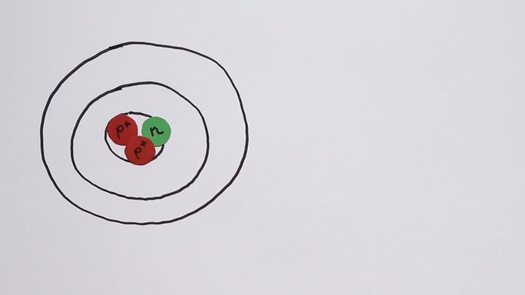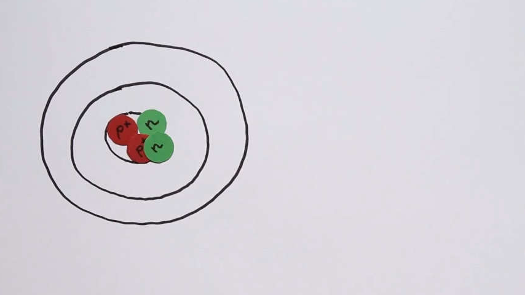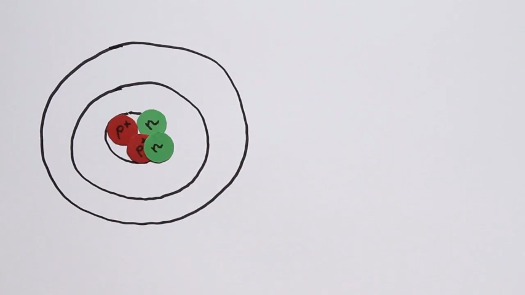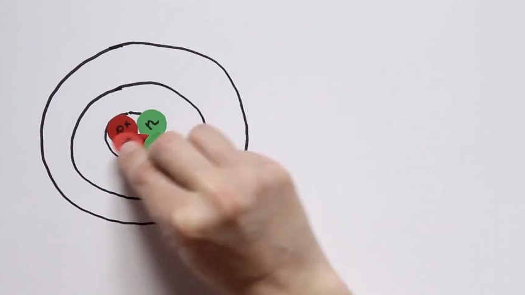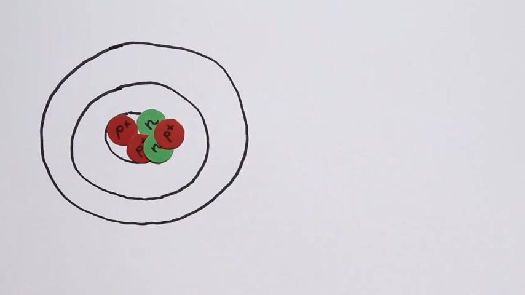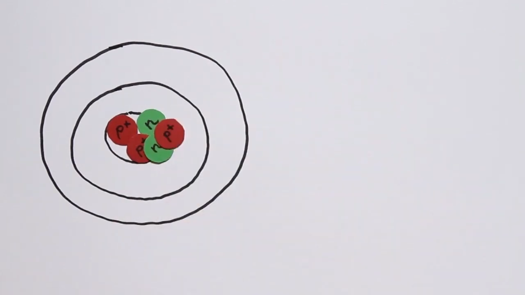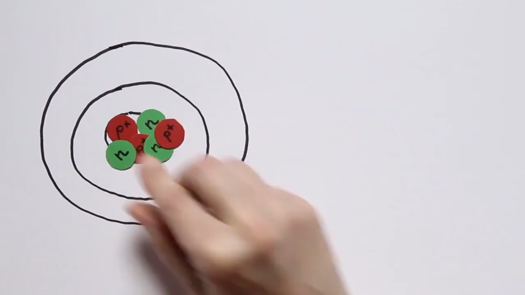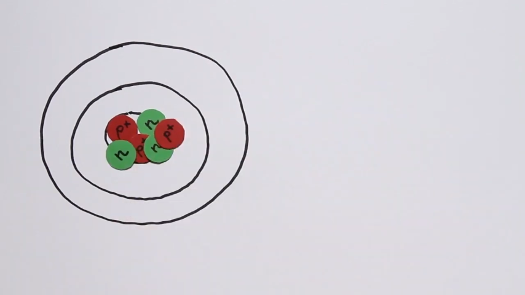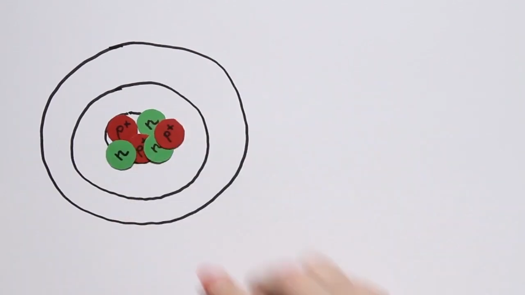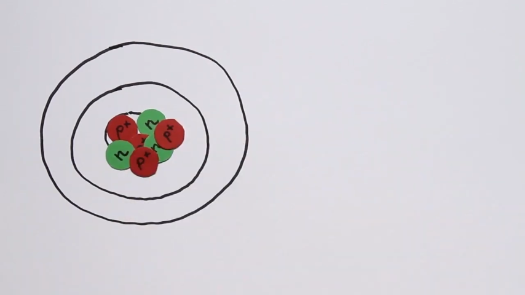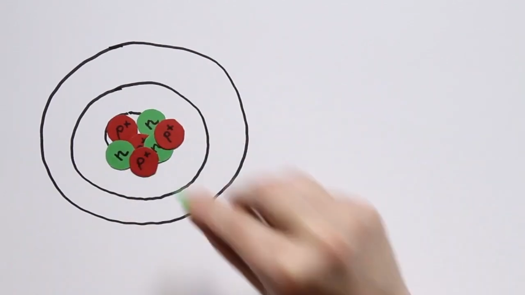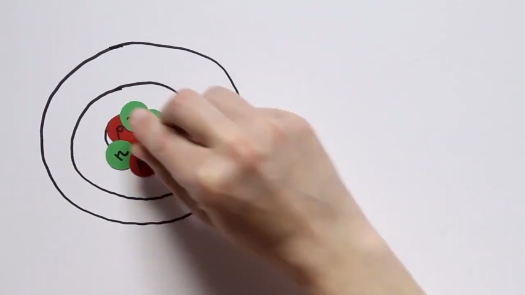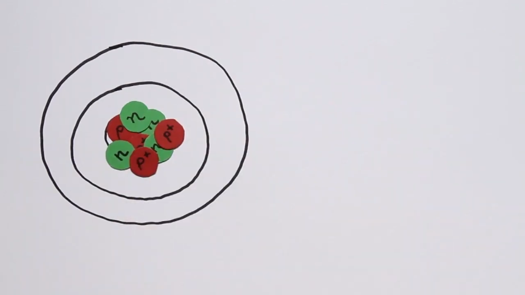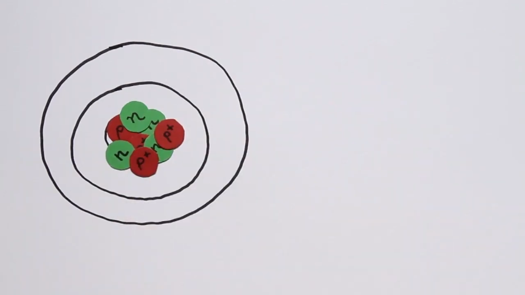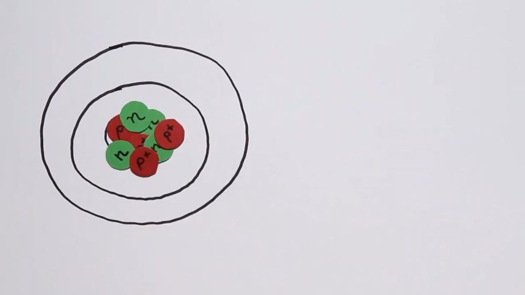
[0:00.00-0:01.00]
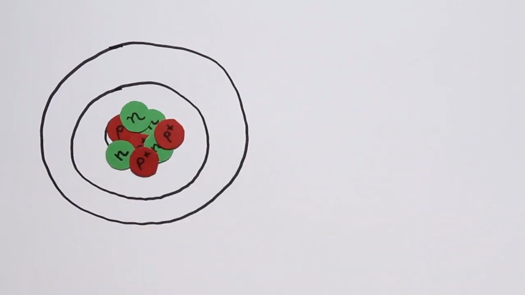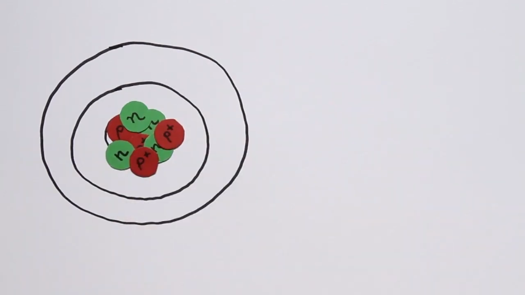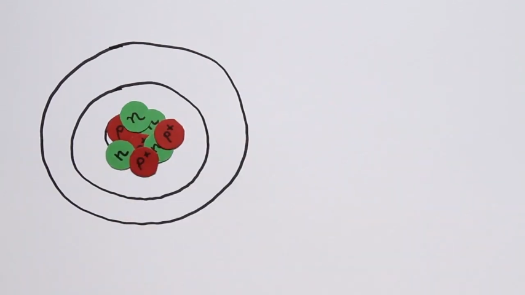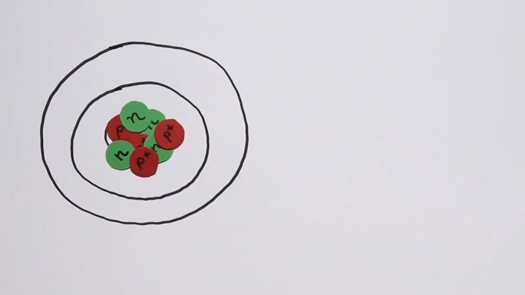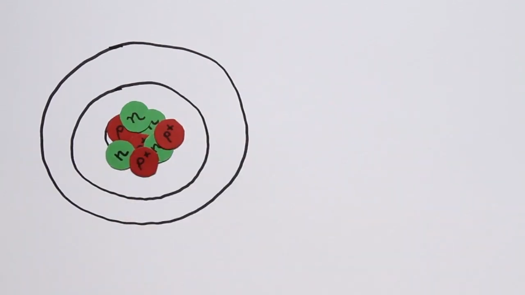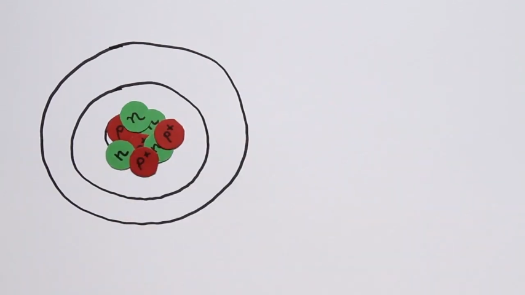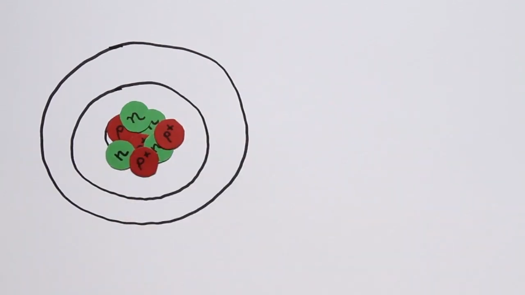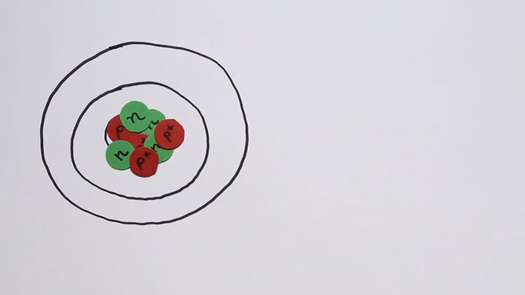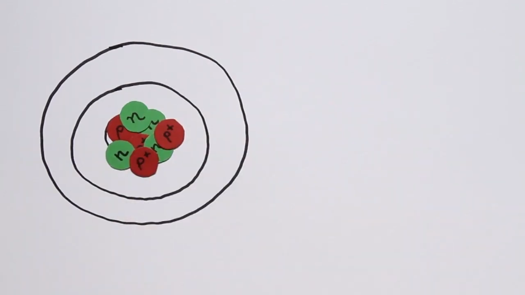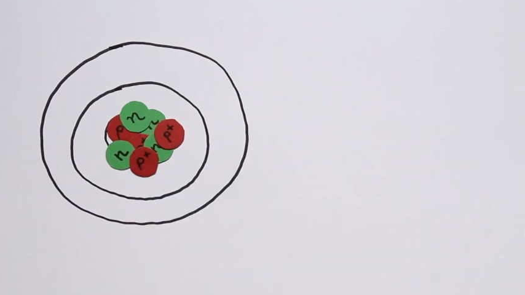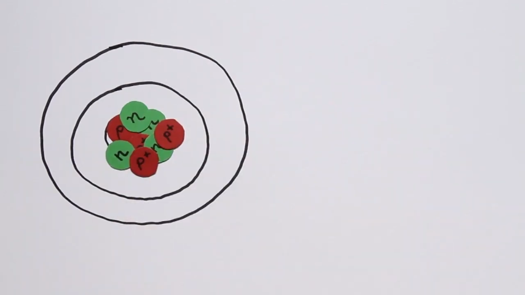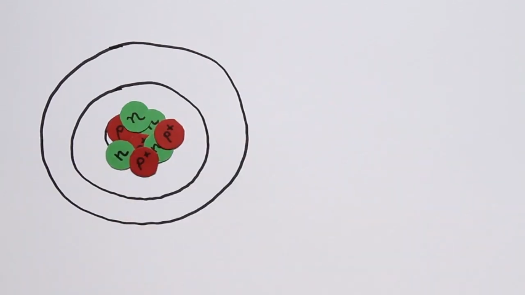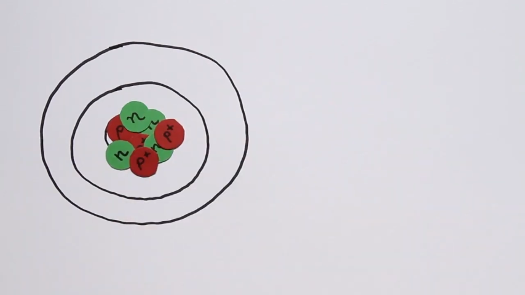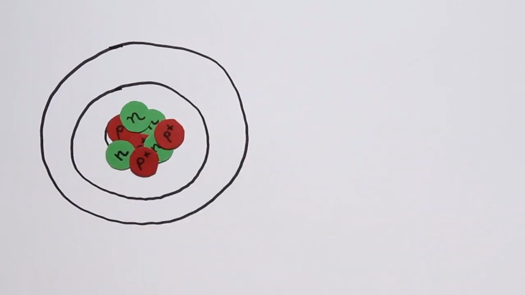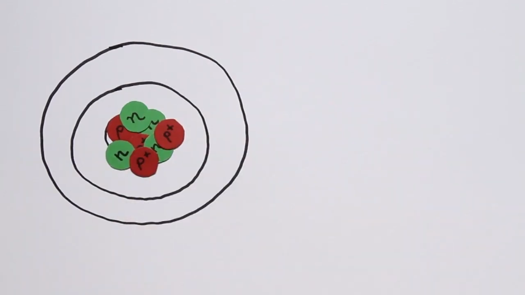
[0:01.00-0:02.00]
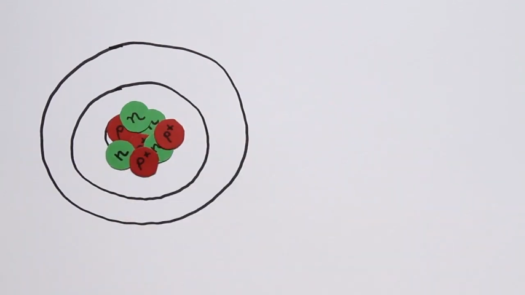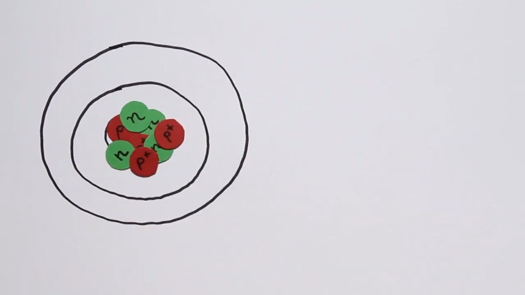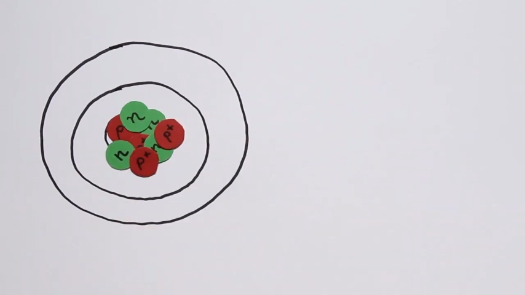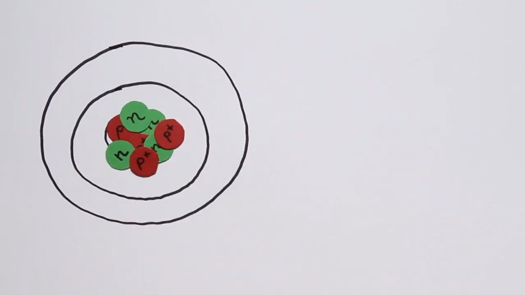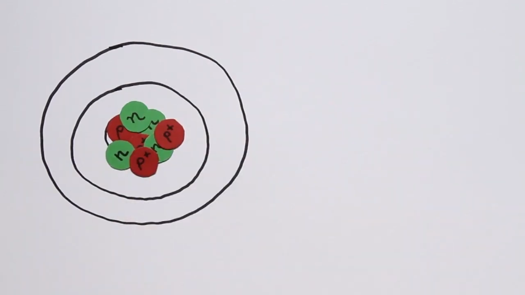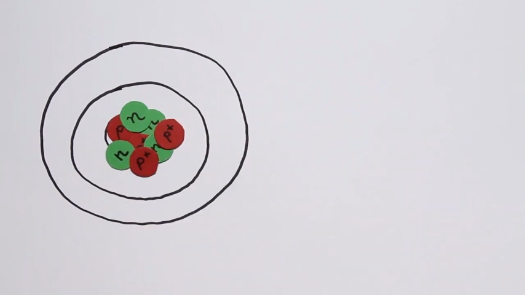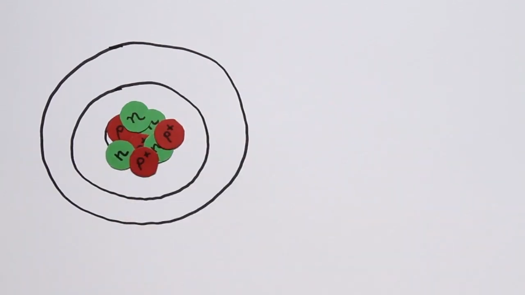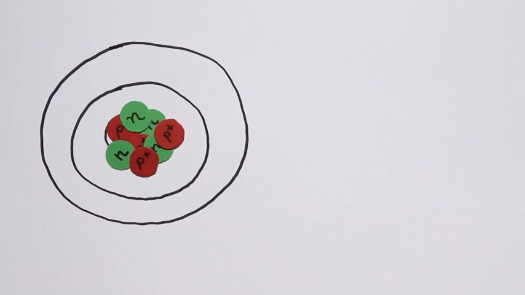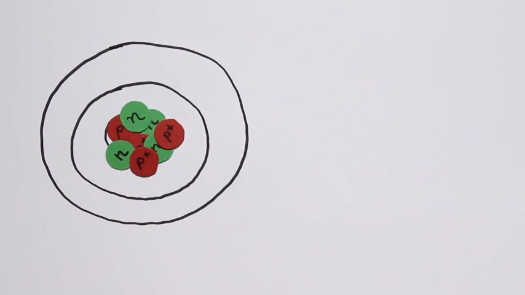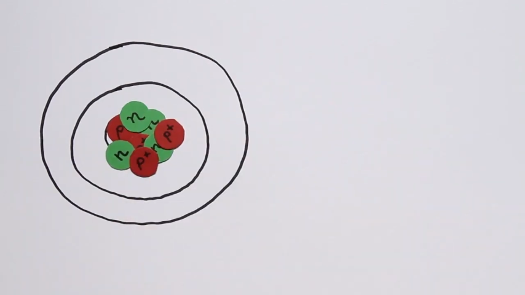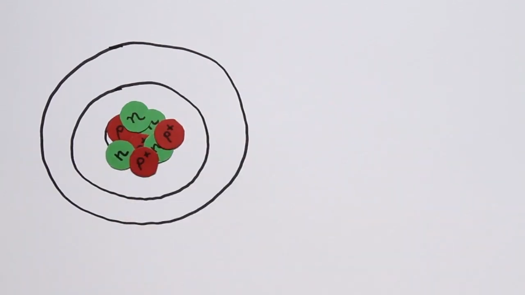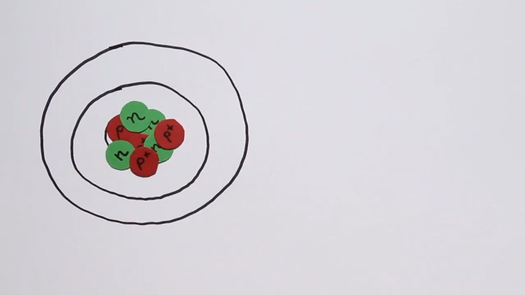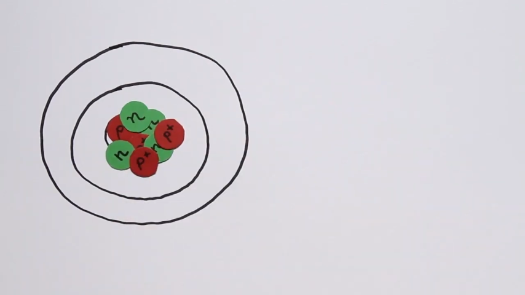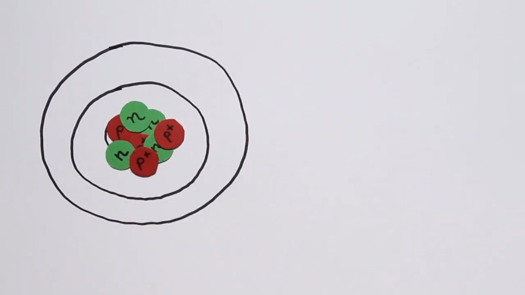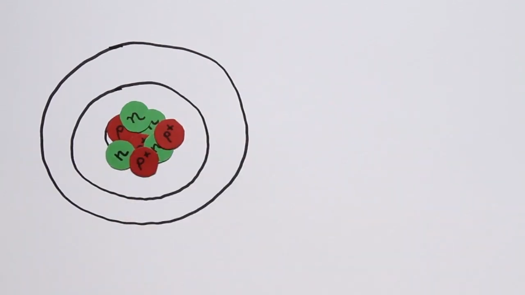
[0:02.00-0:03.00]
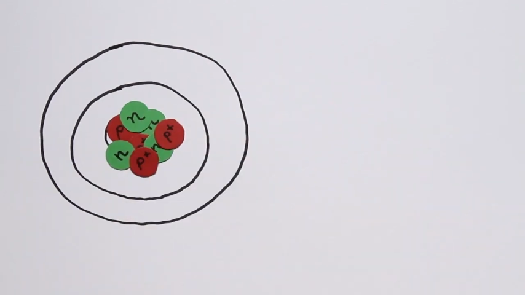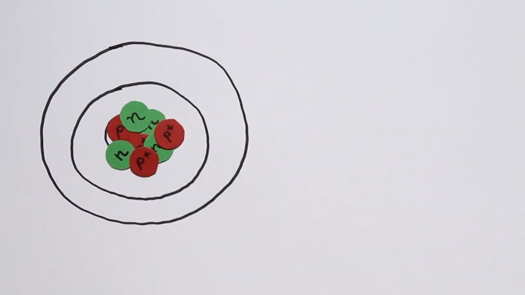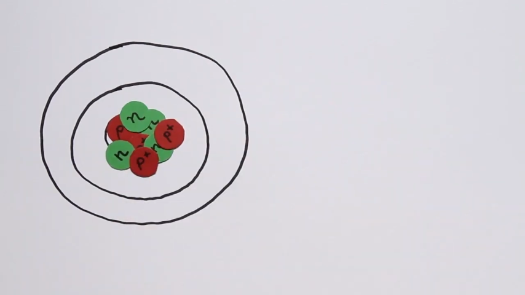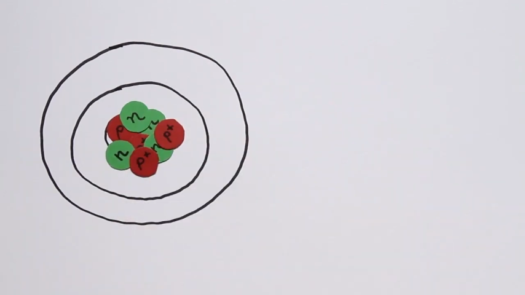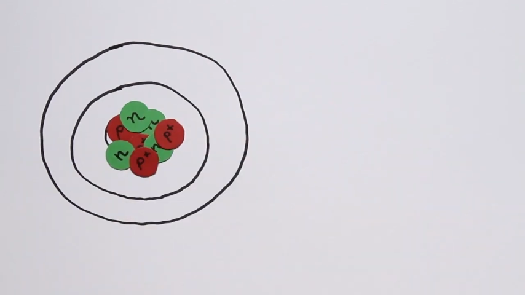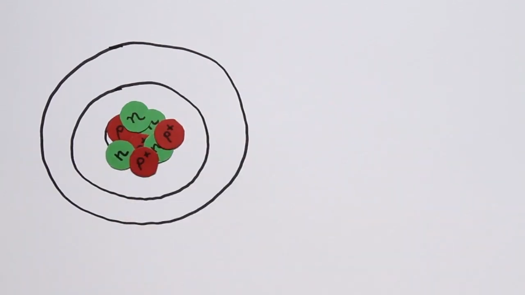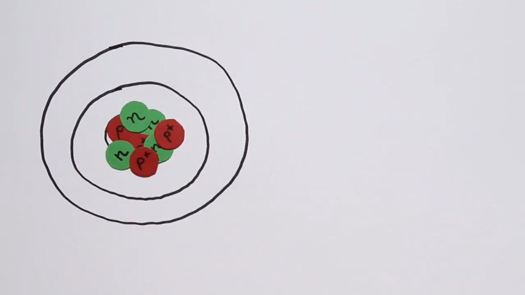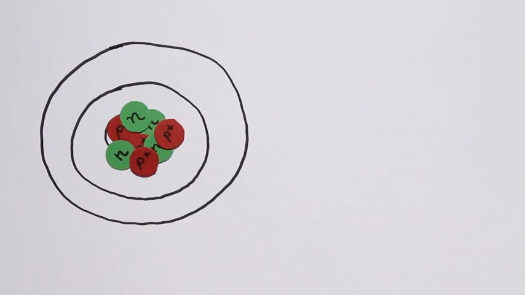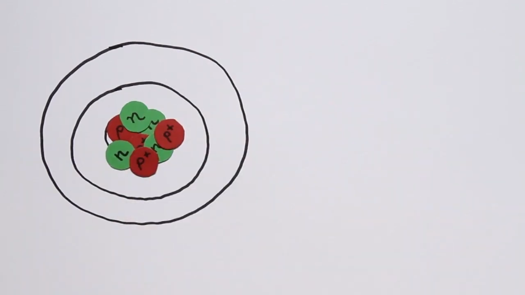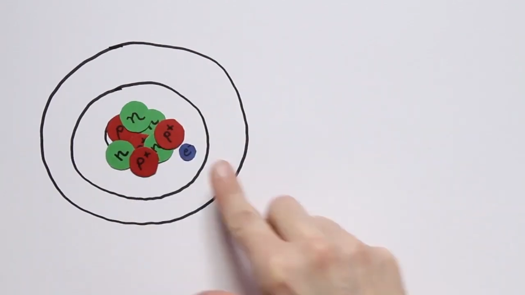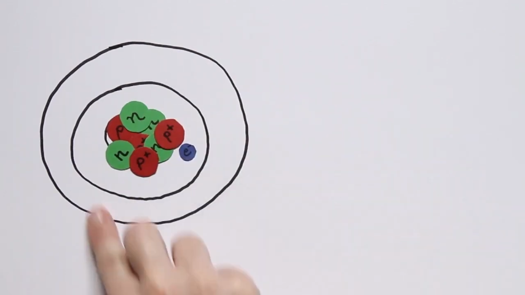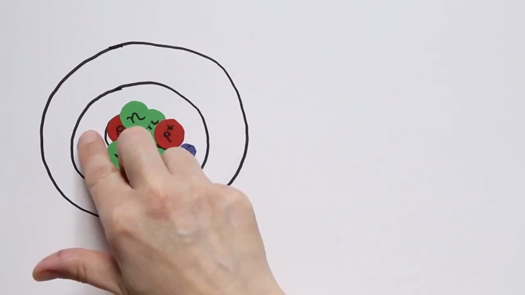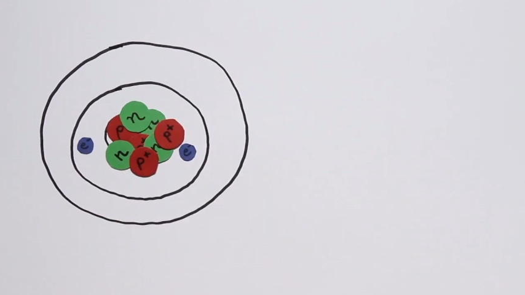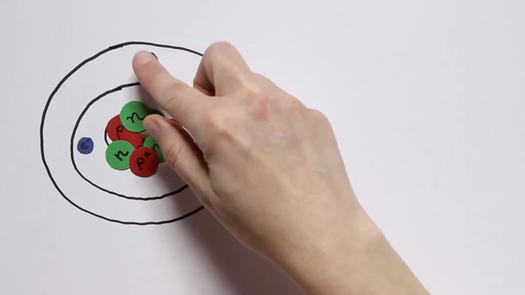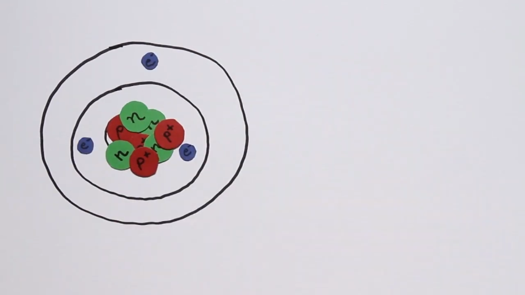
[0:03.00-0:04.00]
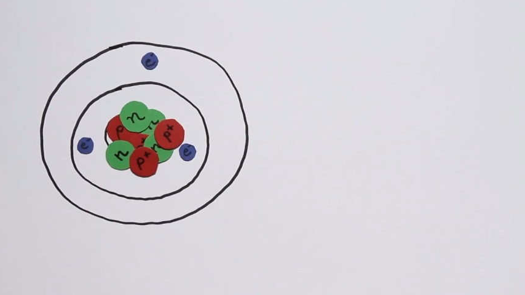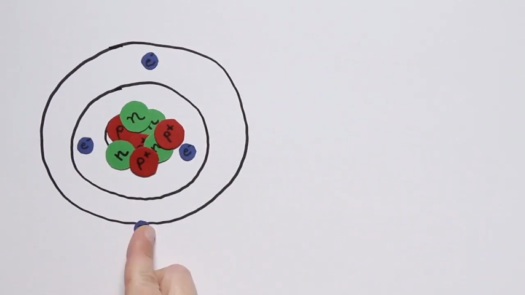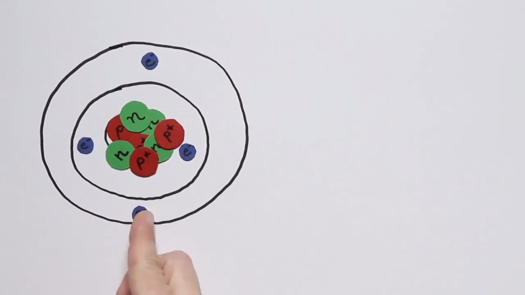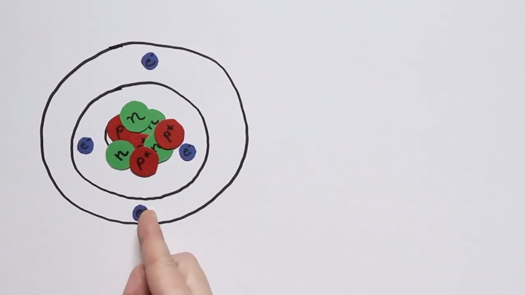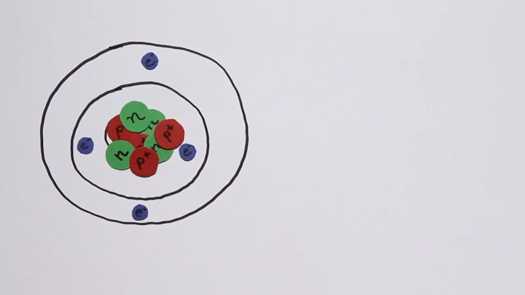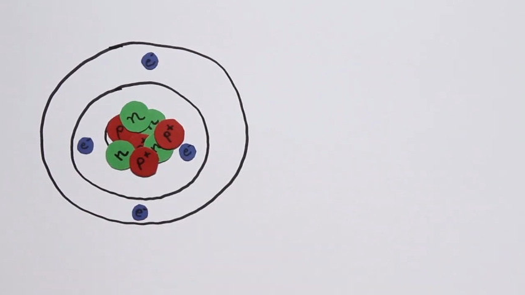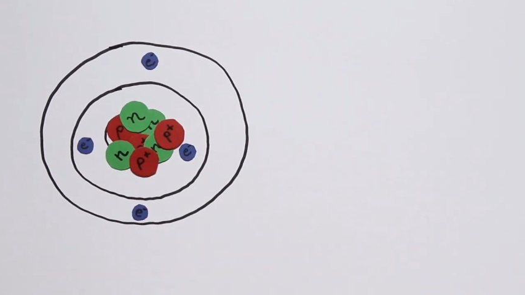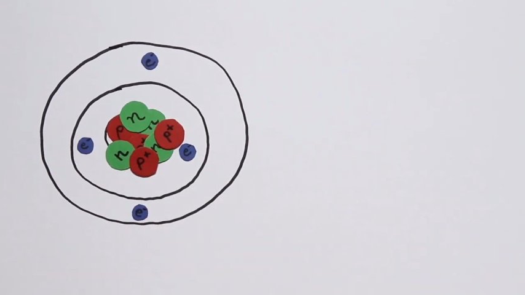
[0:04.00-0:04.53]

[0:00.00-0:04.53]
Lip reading: No face is visible, so there are no lips to read.